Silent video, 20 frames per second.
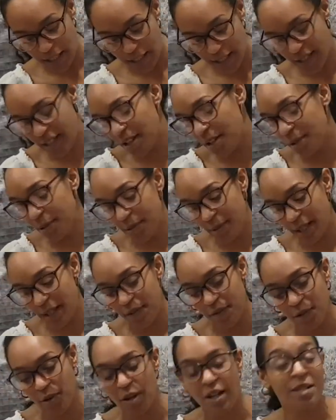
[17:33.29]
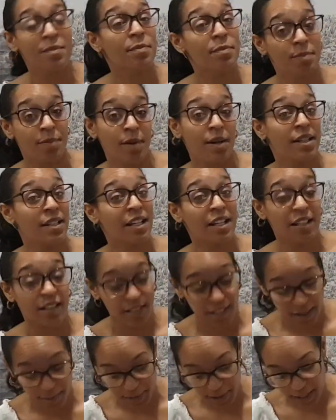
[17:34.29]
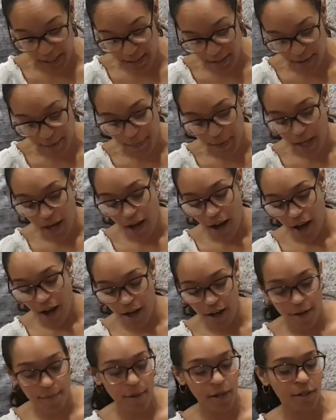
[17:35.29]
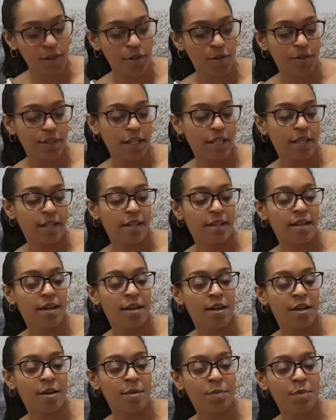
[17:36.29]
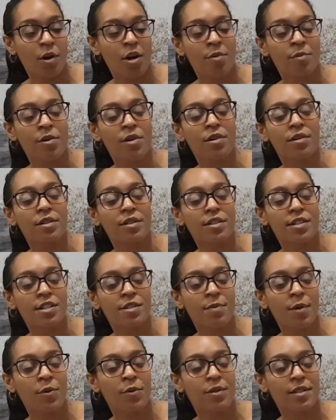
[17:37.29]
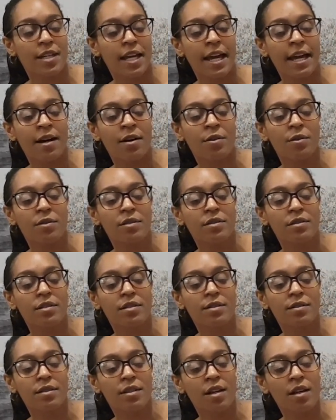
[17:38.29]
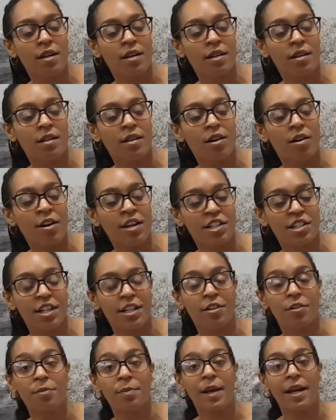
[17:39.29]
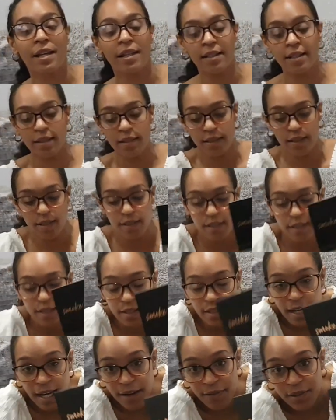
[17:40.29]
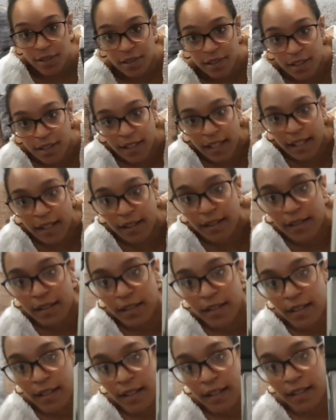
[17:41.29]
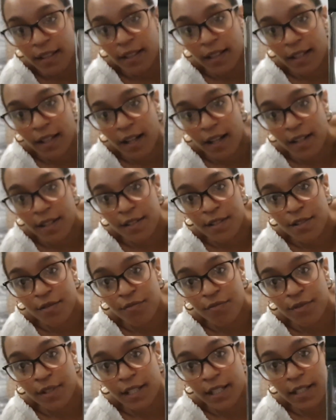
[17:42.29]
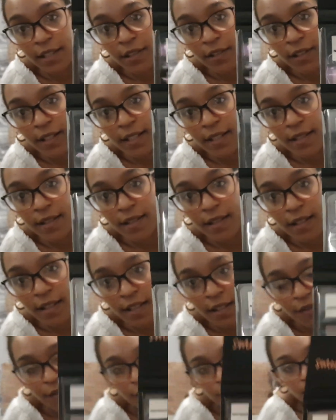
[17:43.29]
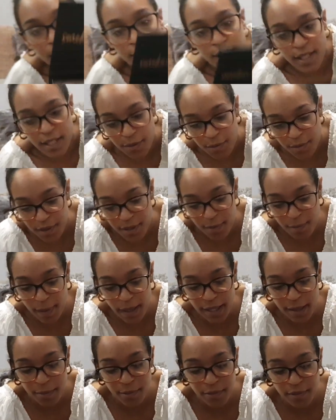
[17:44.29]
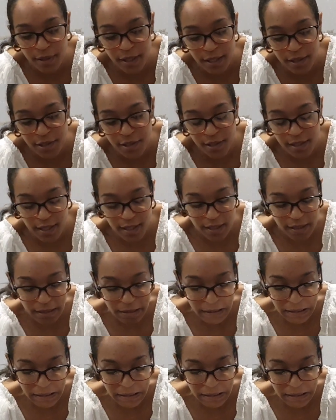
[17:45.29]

So I thought I'd buy an eyelash applicator. Um, I got the uh, Primark Smoked Out uh, eyeshadow palette. Have a look at that. The colours are really nice. I don't know if you can see with the paper on actually.